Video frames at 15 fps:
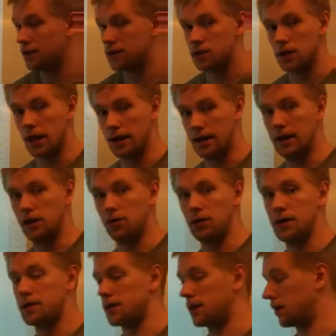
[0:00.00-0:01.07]
it's
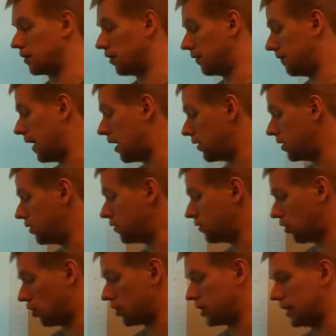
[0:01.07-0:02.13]
decreasing. Your
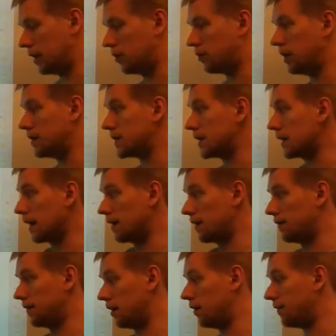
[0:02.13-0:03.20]
values are decreasing at
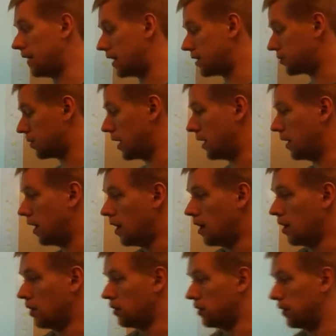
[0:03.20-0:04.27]
a very fast rate.
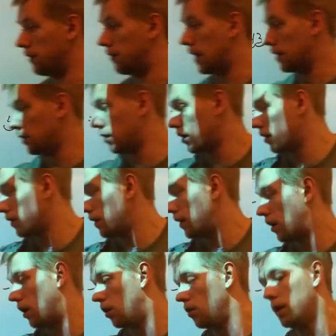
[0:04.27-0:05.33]
If I look,
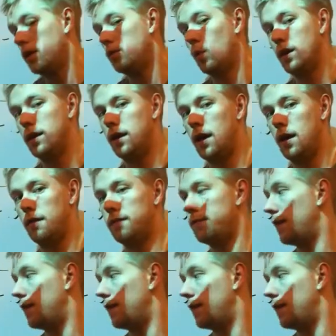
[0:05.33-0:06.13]
I only went down